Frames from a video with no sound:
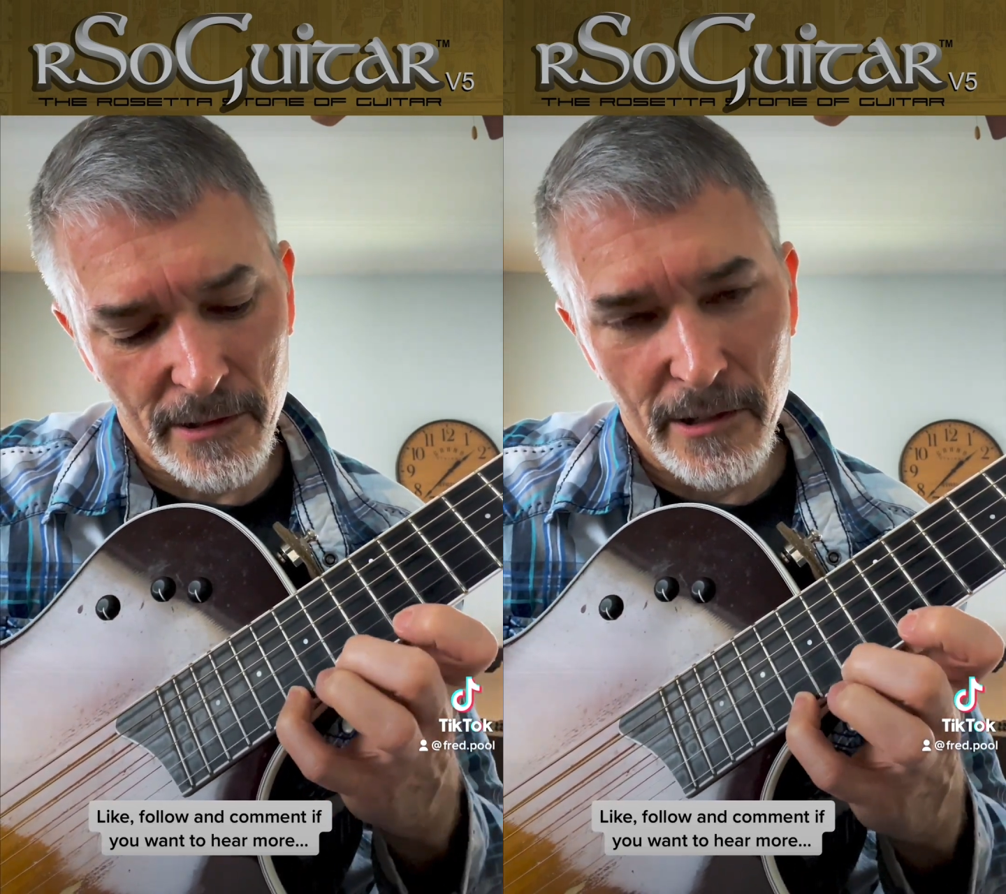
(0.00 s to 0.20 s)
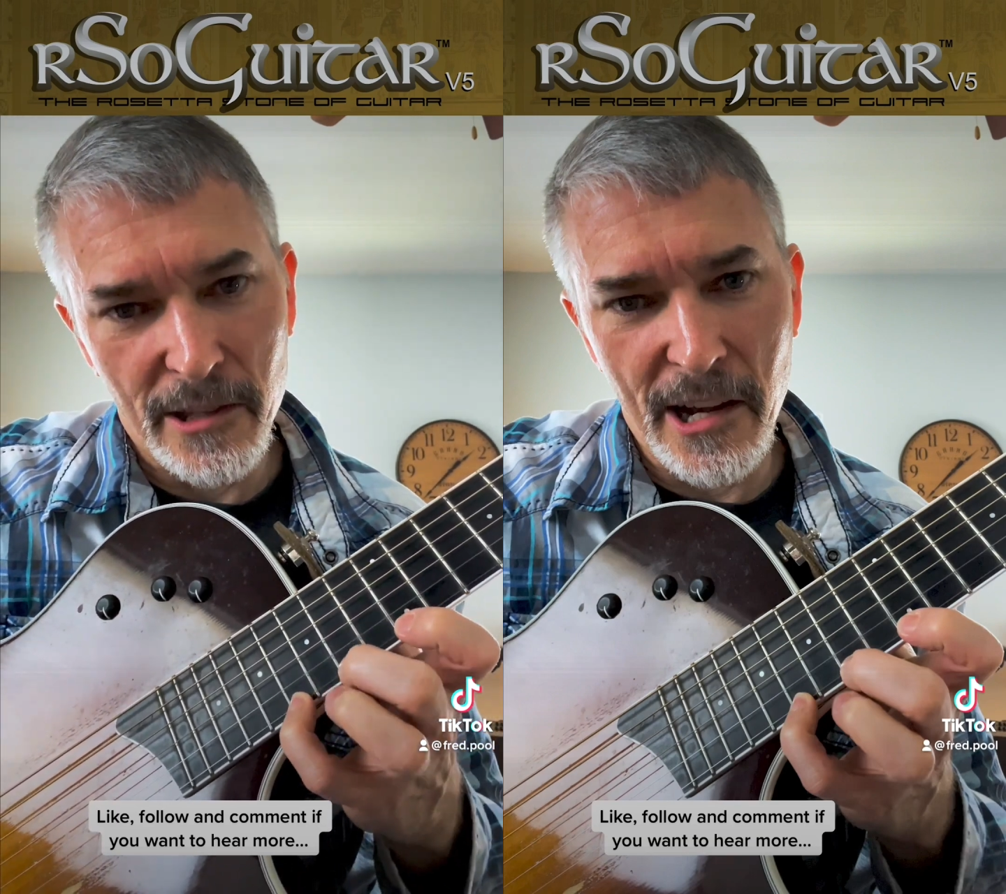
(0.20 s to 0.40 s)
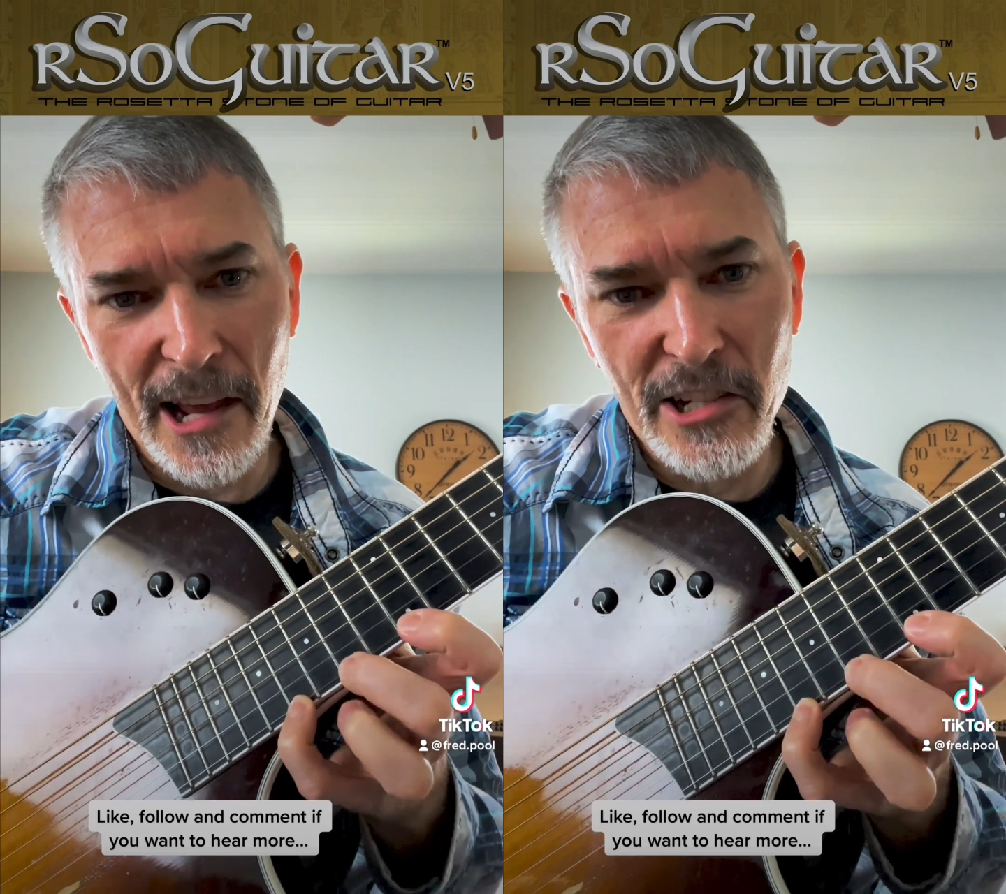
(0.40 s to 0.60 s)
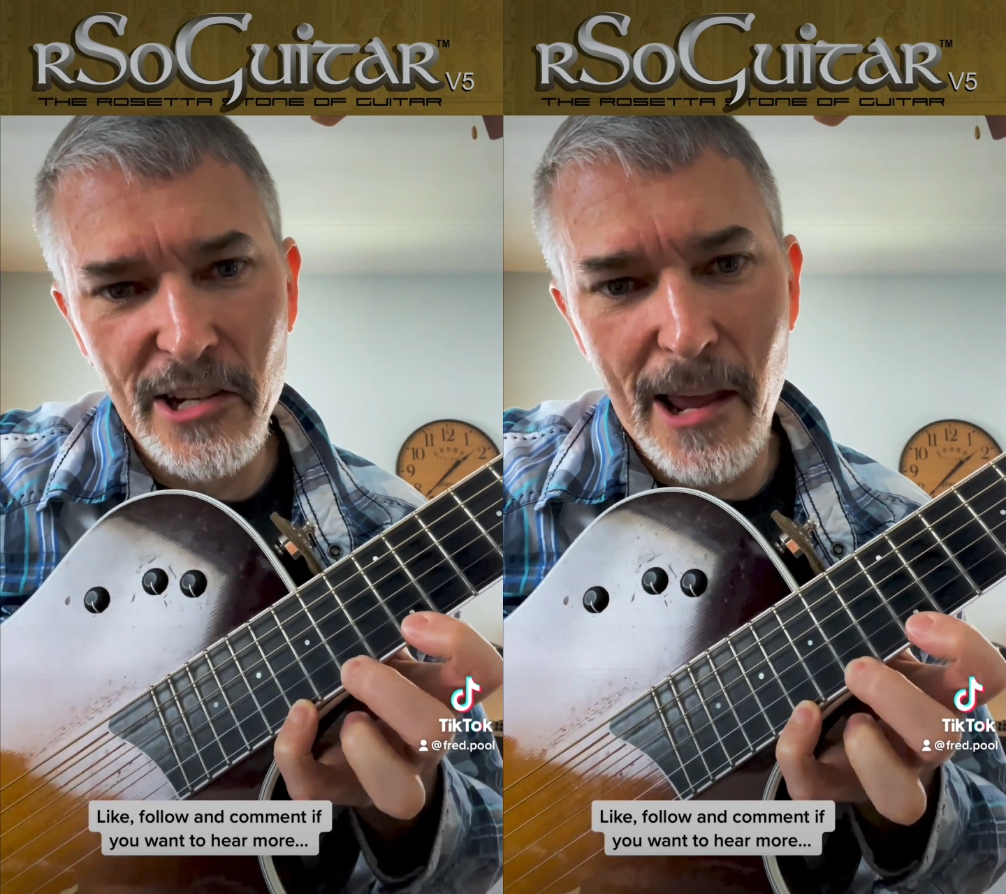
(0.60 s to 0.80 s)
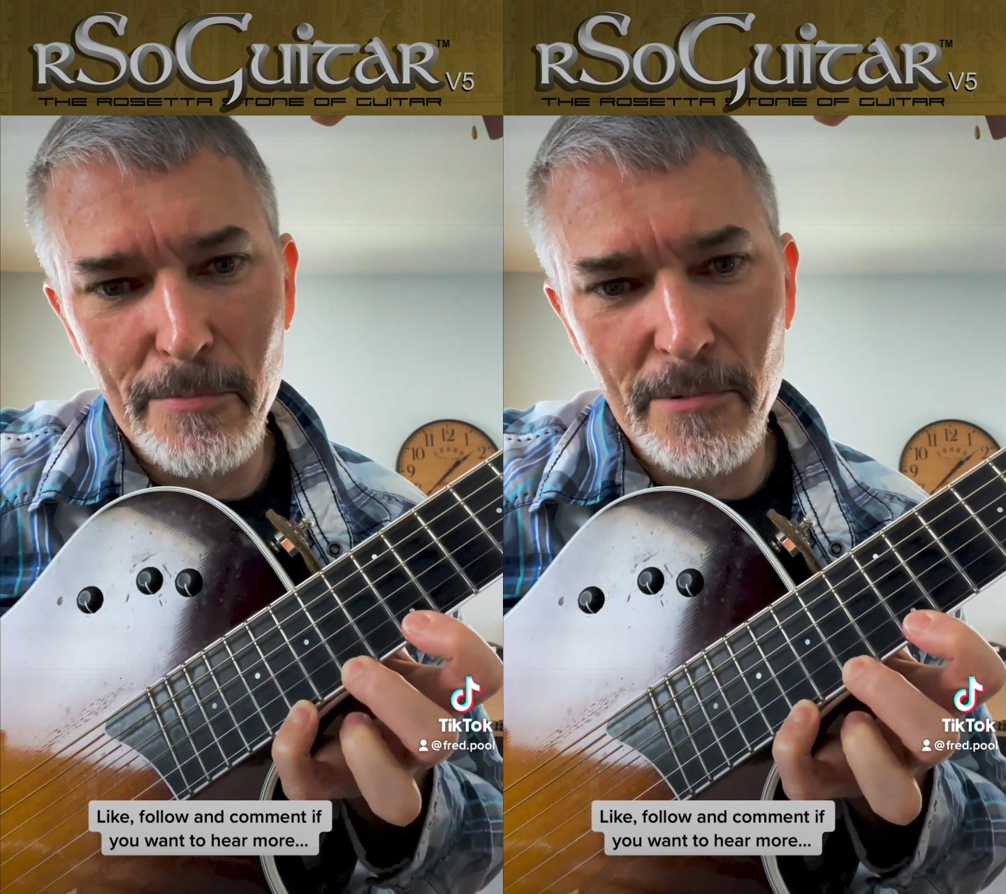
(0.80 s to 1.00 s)
the next
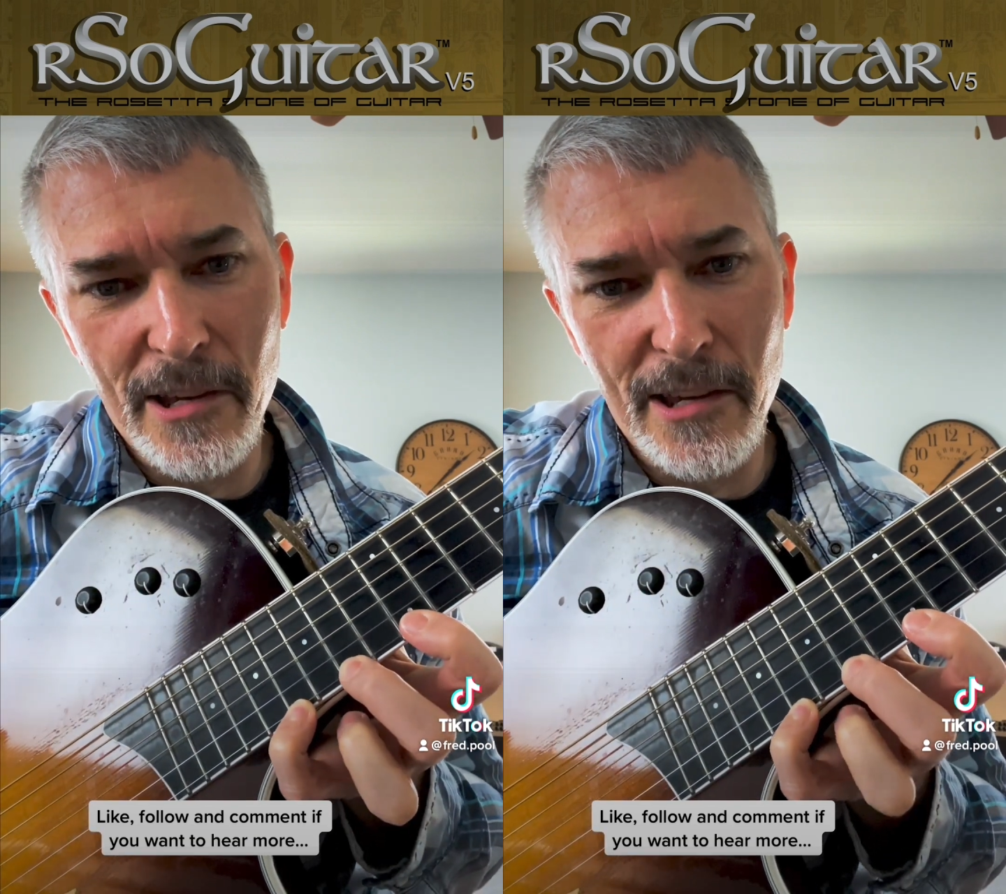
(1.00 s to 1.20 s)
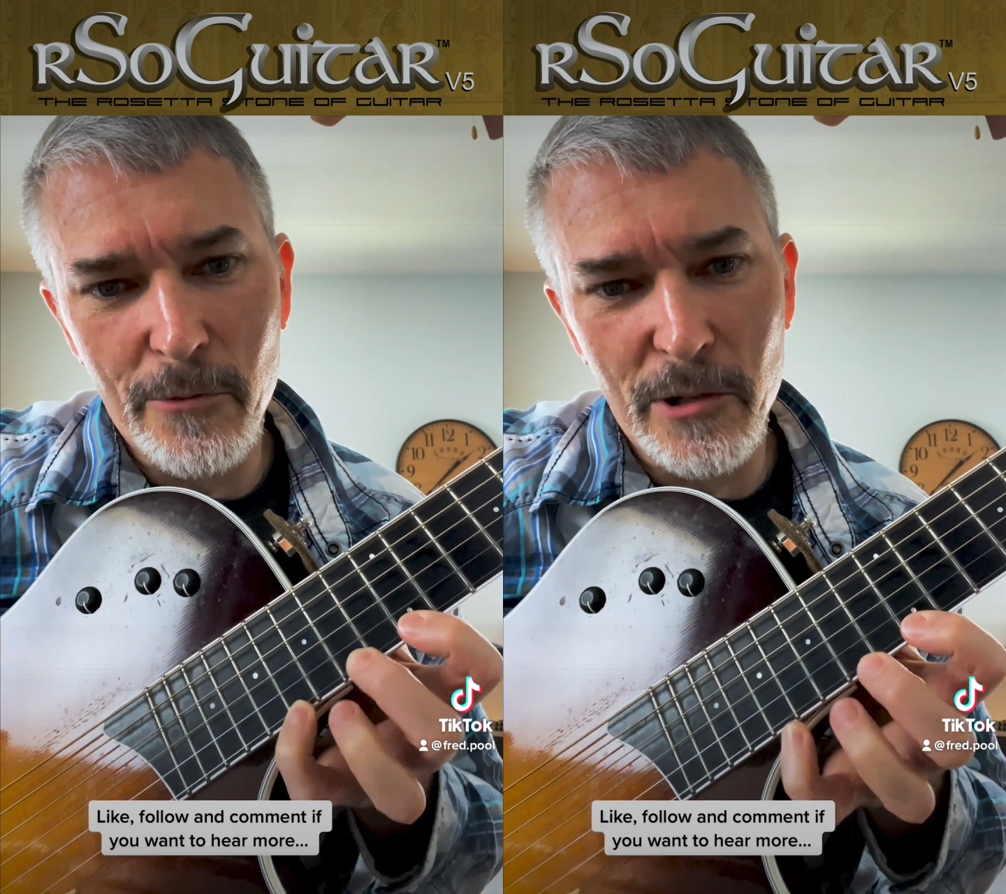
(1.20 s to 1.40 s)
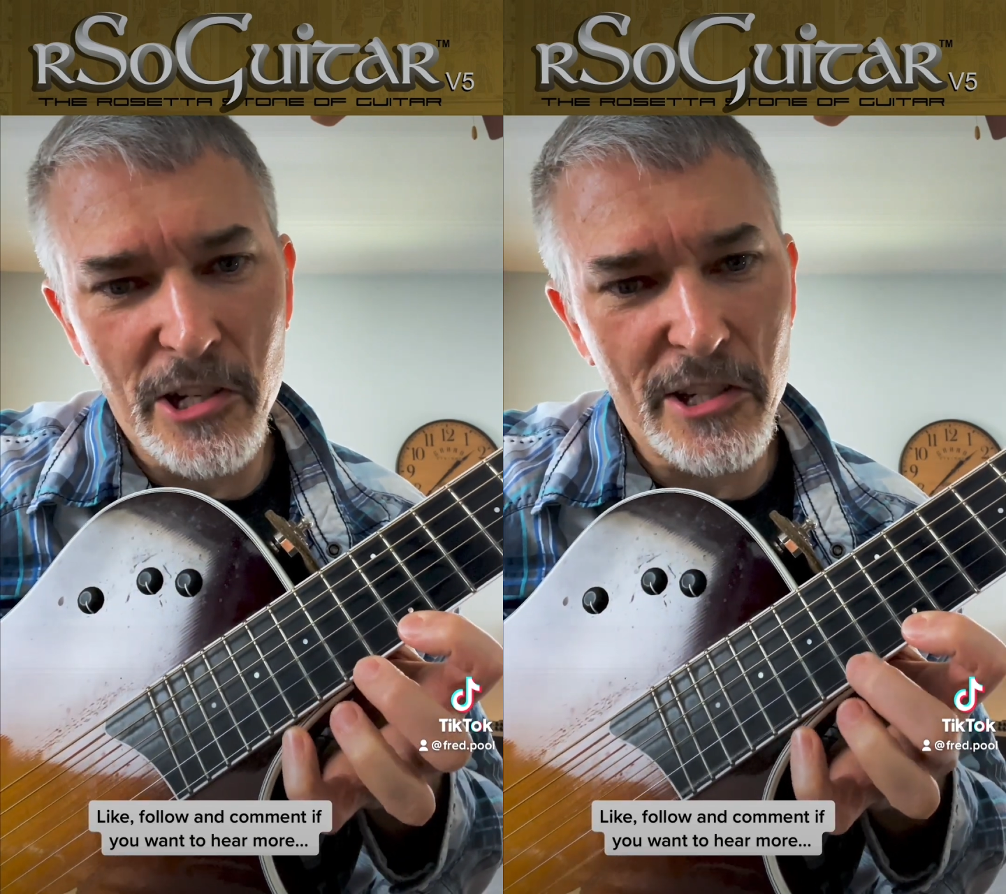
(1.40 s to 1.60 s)
shape, which is